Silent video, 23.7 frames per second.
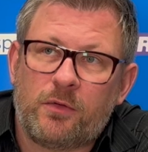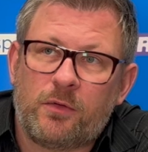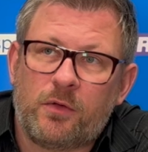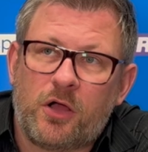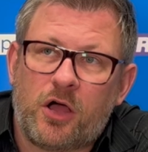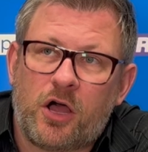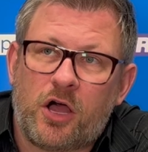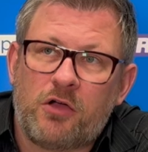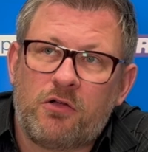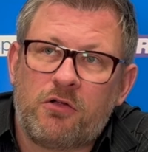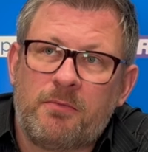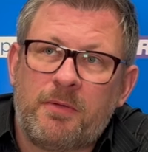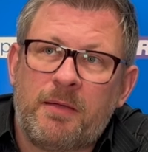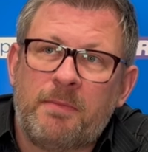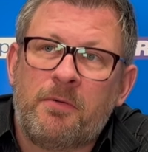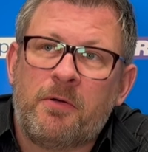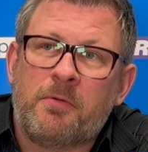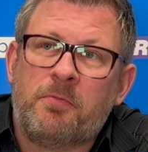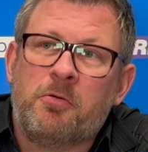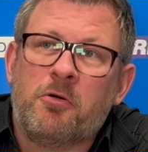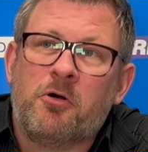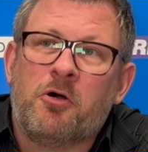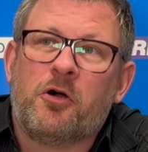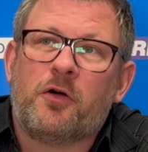I remember
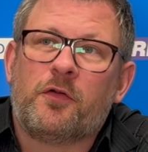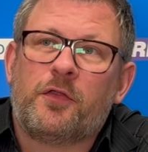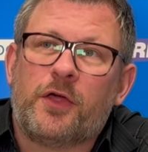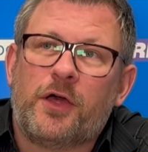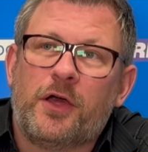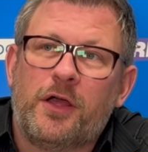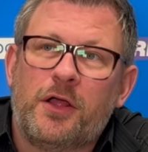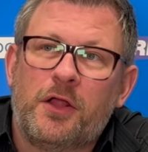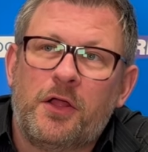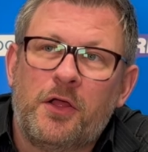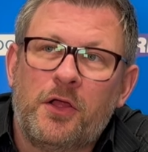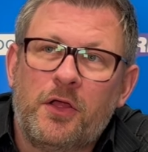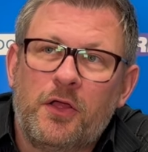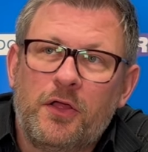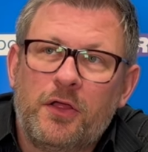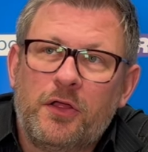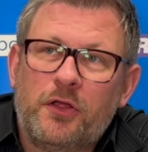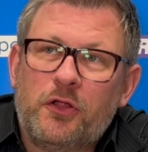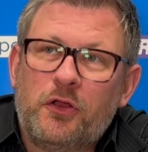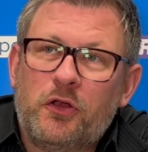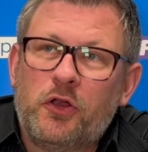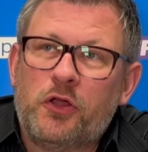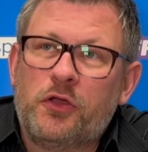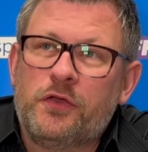more that
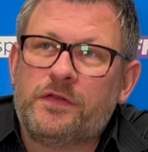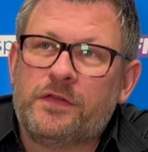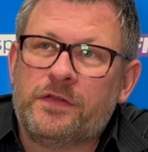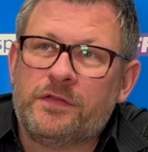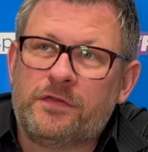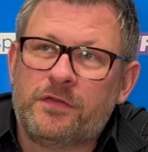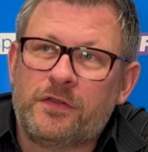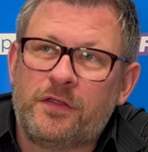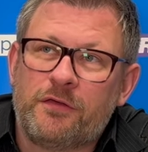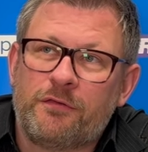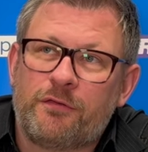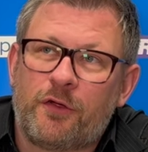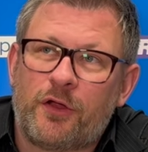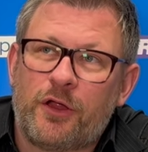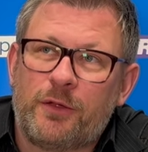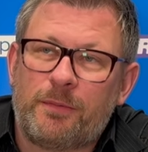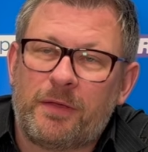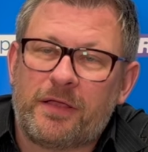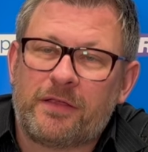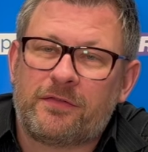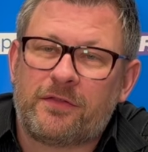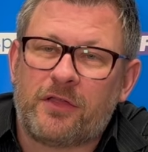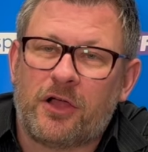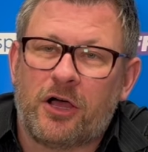losing to the very
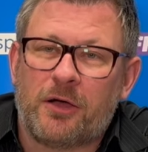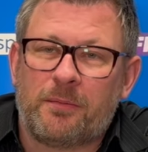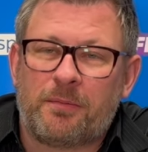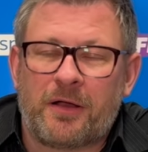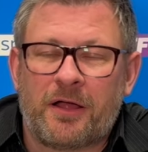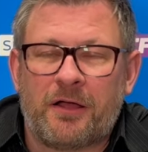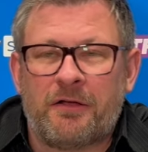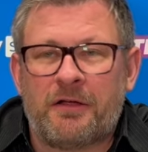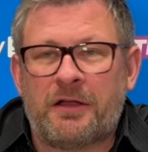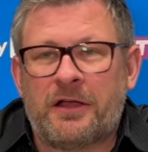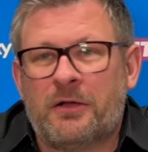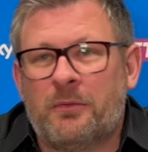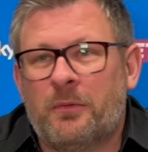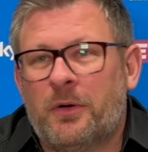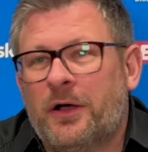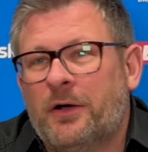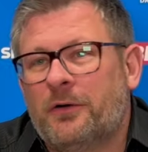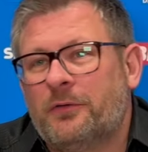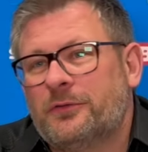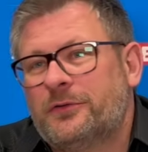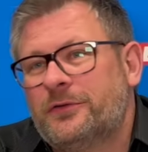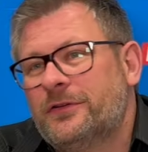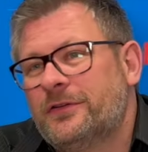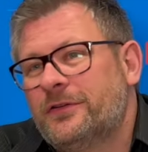best dart player in the
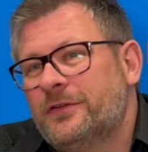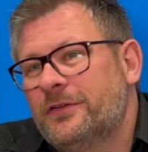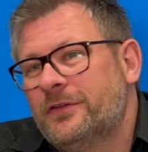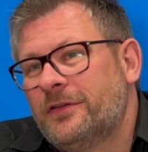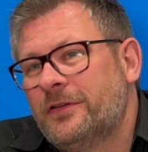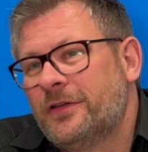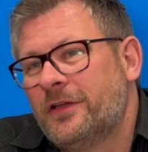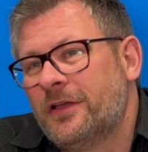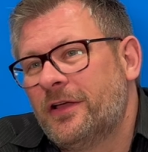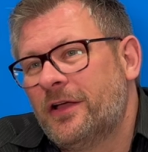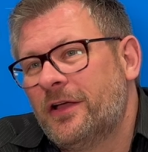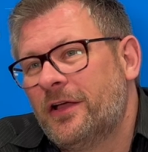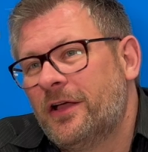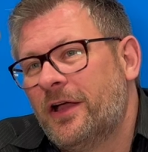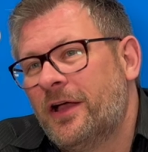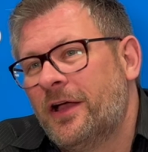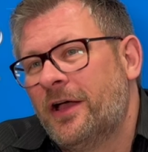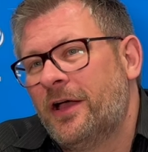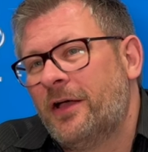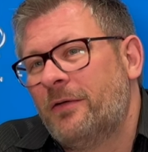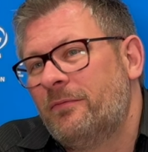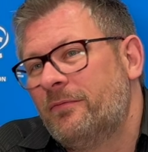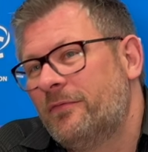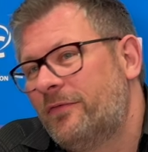world
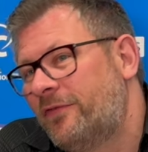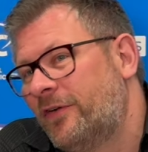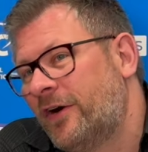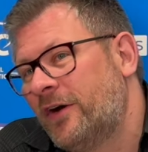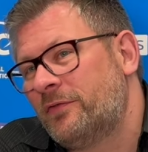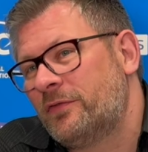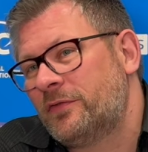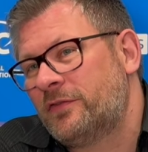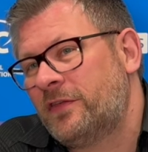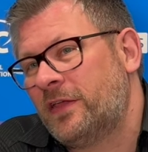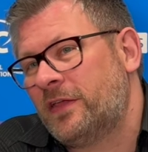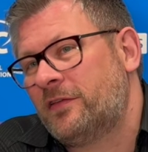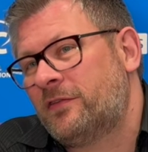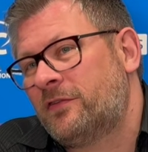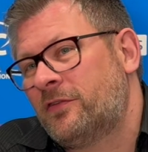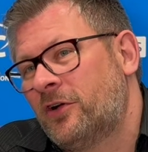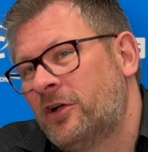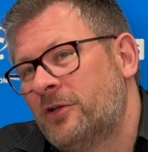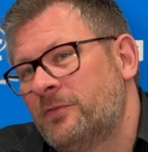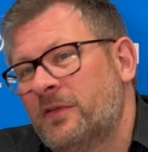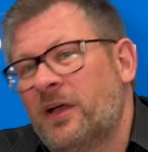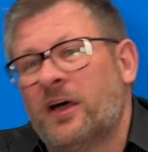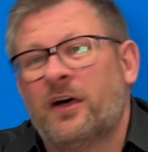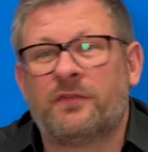5 or 6
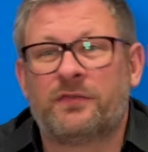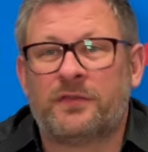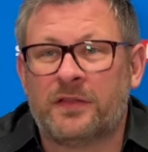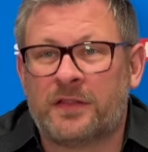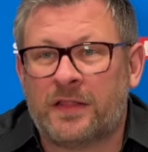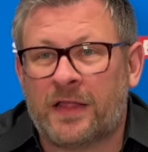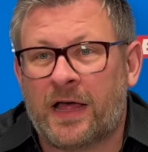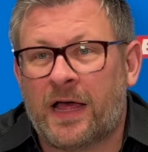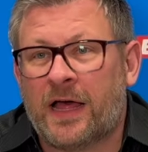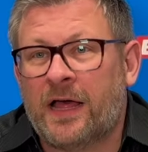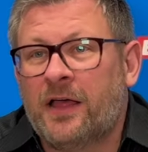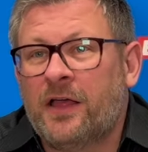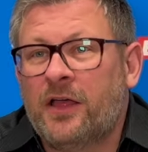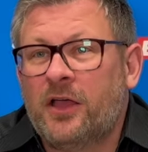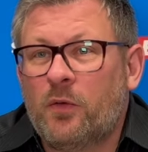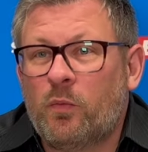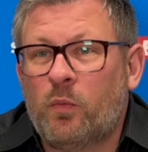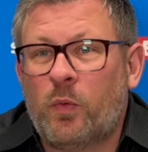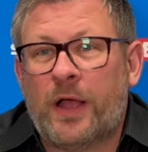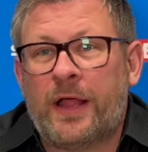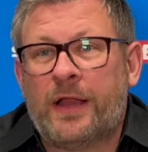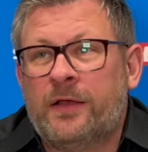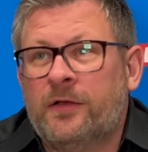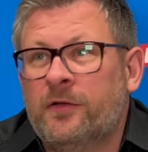times after that,
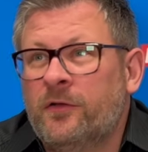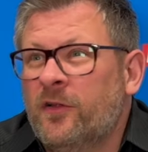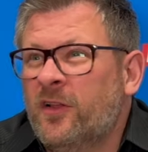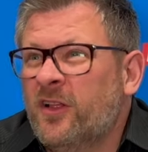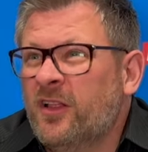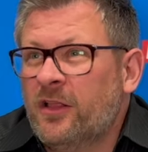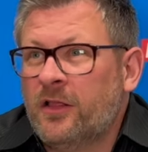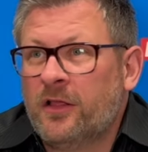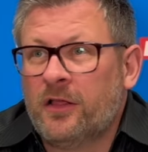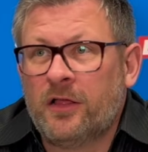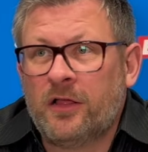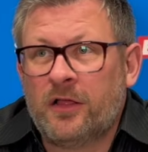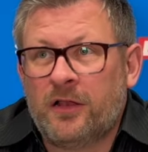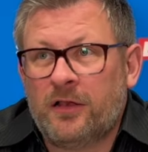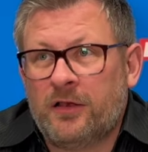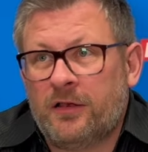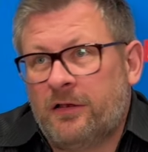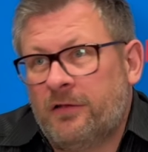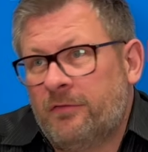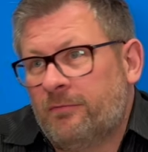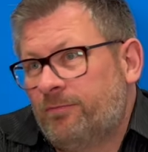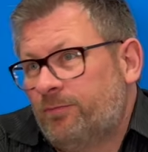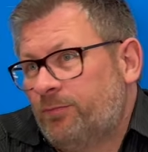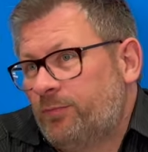when,
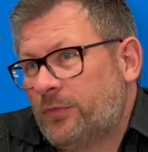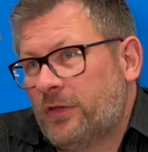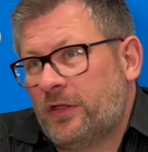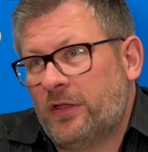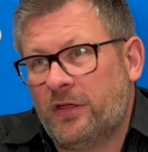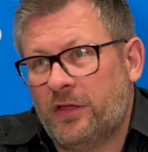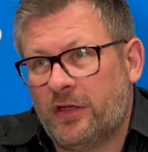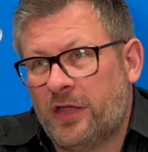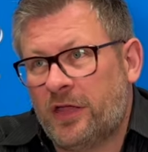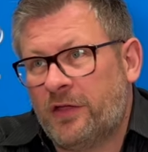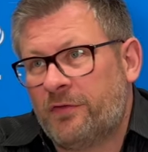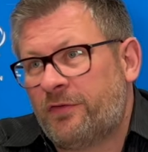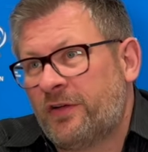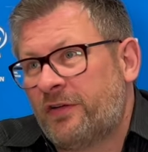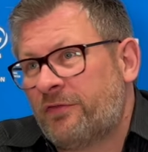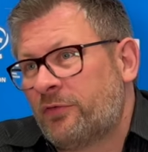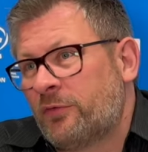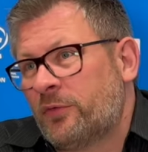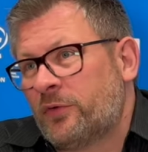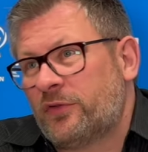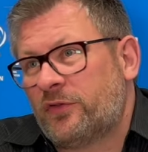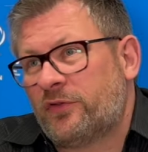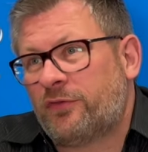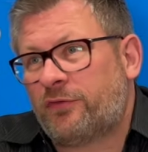if
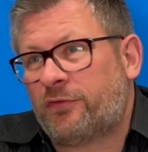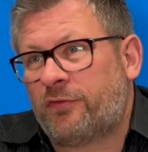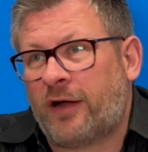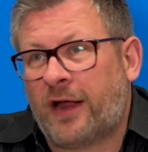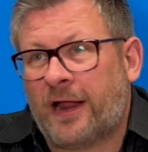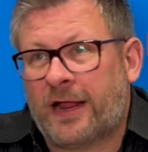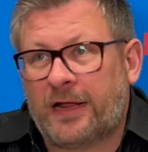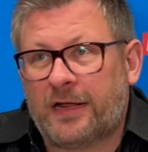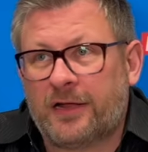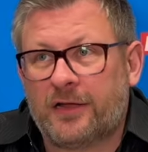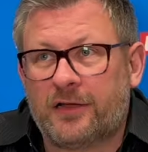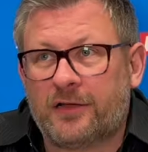everyone's frank,